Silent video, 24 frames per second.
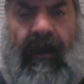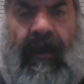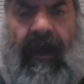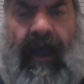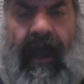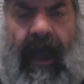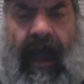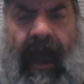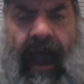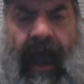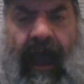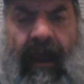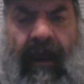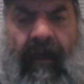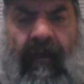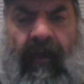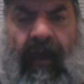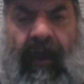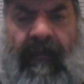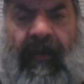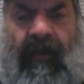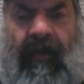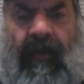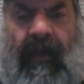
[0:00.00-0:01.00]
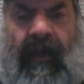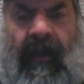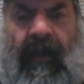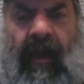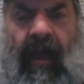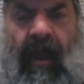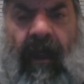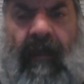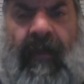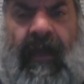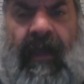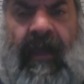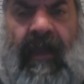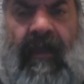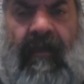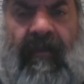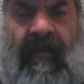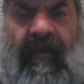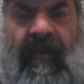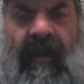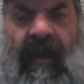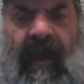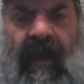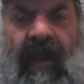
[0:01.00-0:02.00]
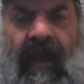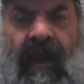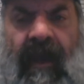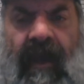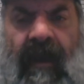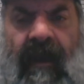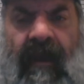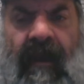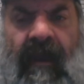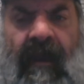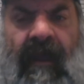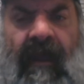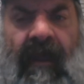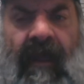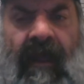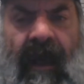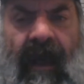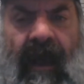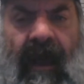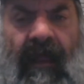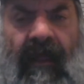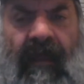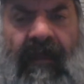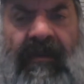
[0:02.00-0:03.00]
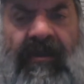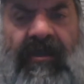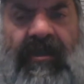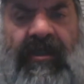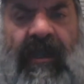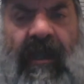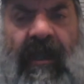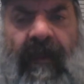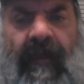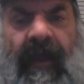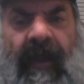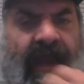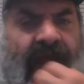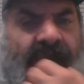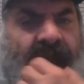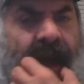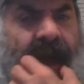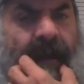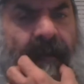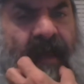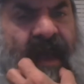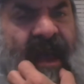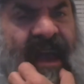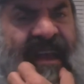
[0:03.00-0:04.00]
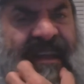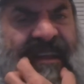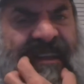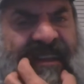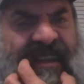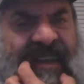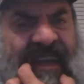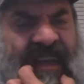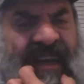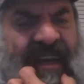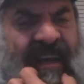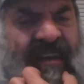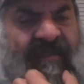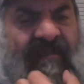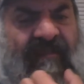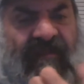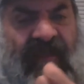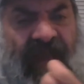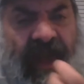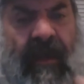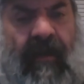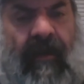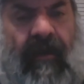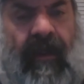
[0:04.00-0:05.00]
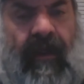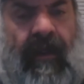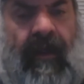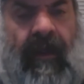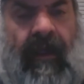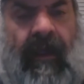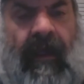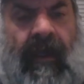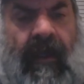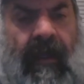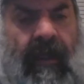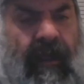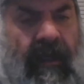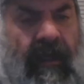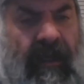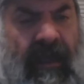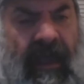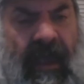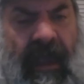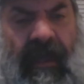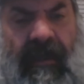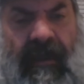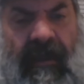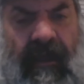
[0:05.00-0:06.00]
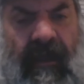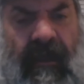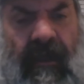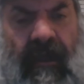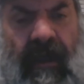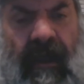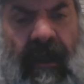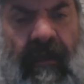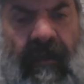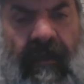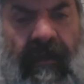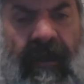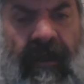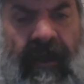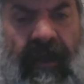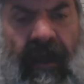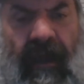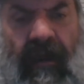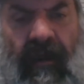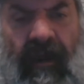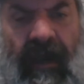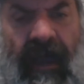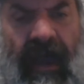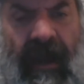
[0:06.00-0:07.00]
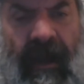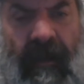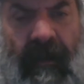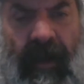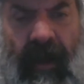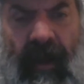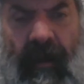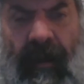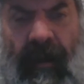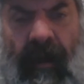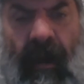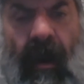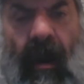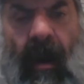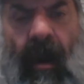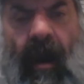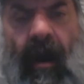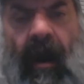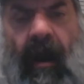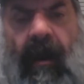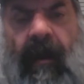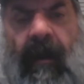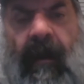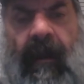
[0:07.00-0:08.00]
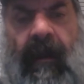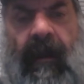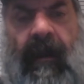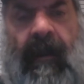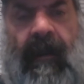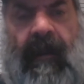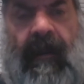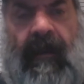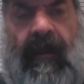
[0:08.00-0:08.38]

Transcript: I, I, whatever you want to call him, he was a, uh, a legitimate combat uh, veteran. He had to, uh, you know, he had a Purple Heart,